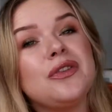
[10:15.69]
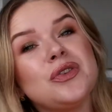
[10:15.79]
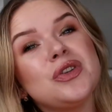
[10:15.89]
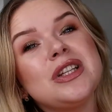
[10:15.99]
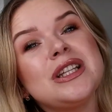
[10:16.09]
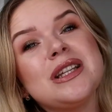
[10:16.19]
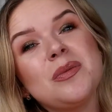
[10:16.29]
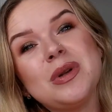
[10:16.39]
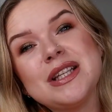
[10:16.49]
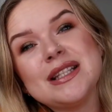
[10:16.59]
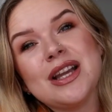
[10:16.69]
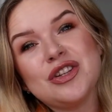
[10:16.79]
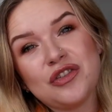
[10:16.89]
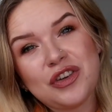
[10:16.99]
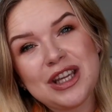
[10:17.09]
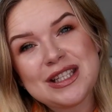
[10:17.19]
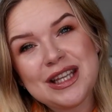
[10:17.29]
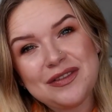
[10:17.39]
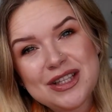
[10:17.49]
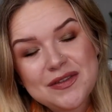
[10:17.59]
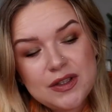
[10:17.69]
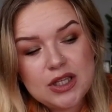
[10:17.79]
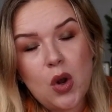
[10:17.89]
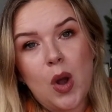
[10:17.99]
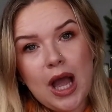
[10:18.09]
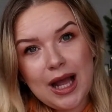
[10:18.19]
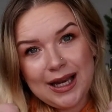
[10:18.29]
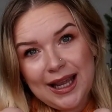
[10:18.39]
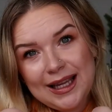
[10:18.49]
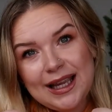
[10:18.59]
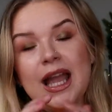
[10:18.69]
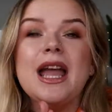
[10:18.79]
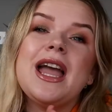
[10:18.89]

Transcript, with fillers: If you enjoyed it, please don't forget to give this video a like,